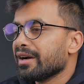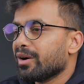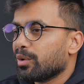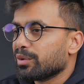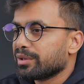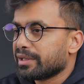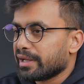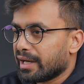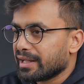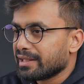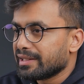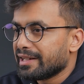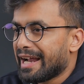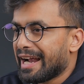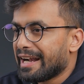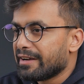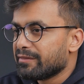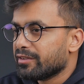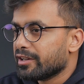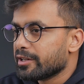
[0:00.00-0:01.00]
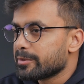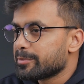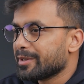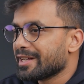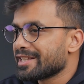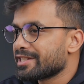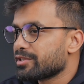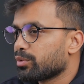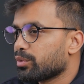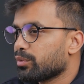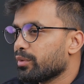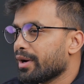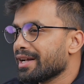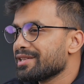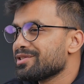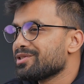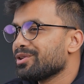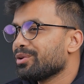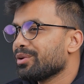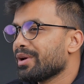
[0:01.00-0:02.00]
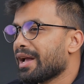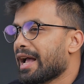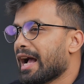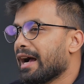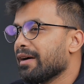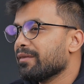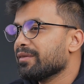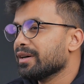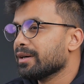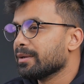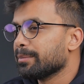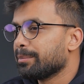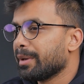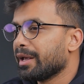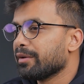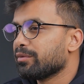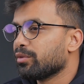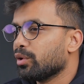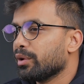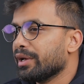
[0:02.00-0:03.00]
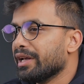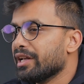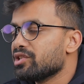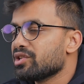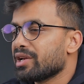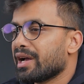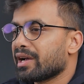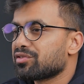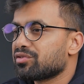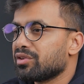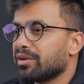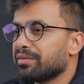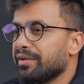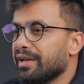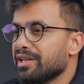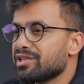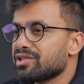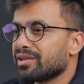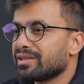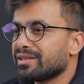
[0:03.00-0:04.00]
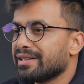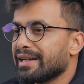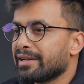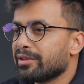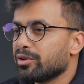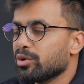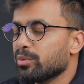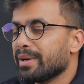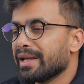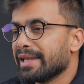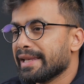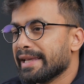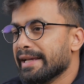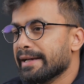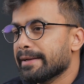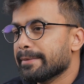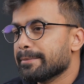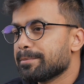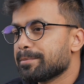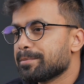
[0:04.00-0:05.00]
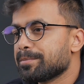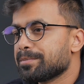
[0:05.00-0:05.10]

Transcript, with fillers: On the other hand, WordPress requires you to have pay for each extra feature that you may need.